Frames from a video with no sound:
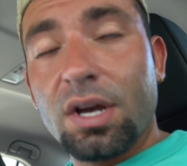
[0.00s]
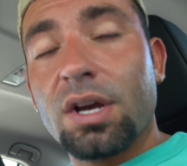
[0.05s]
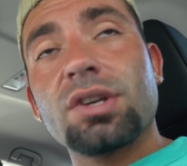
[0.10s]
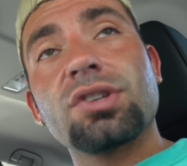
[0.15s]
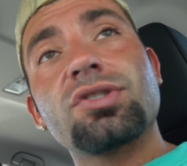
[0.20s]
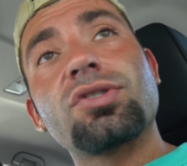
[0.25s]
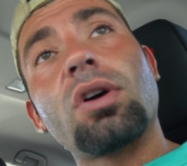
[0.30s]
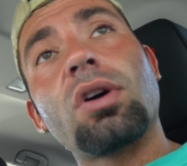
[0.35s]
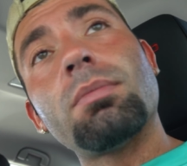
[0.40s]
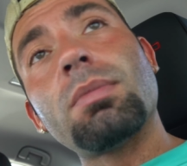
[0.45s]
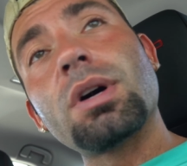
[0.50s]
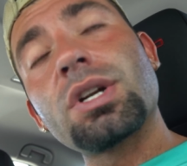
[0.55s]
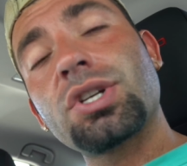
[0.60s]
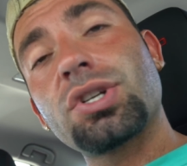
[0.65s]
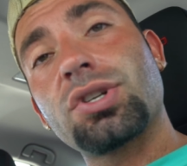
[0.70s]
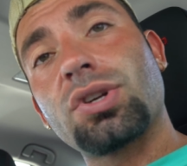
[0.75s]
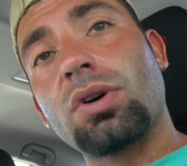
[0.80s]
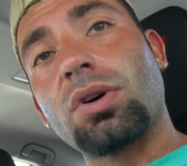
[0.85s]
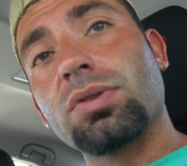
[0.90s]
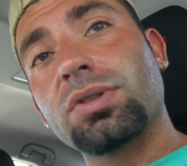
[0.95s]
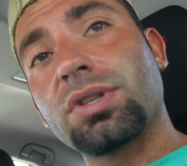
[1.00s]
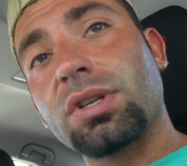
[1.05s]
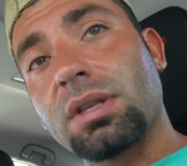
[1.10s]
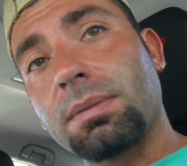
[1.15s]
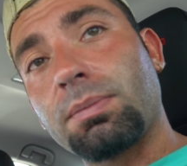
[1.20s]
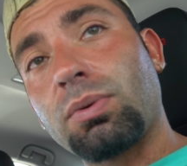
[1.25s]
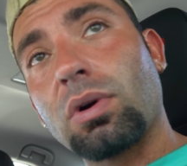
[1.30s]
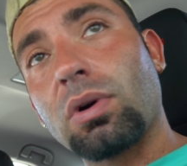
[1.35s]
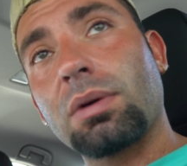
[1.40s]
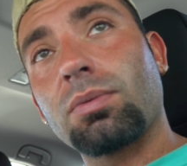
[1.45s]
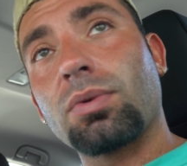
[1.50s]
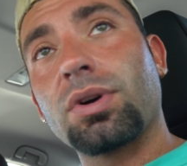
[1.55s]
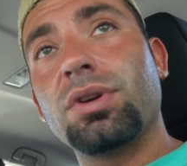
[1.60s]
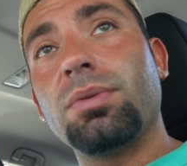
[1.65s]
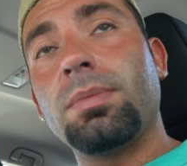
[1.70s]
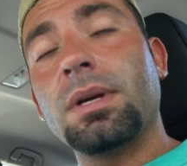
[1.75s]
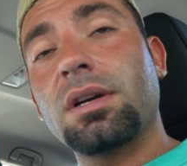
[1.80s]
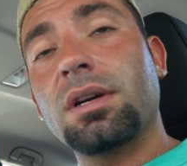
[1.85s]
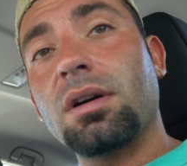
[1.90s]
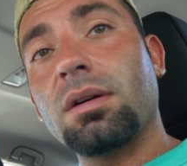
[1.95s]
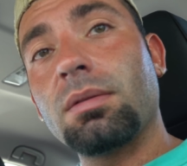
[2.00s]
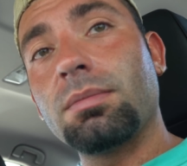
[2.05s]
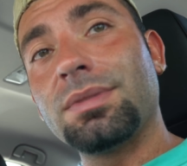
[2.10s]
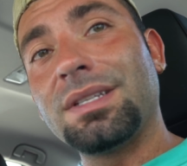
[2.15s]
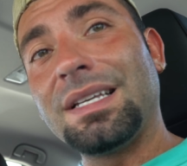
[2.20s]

So much so to the point where you become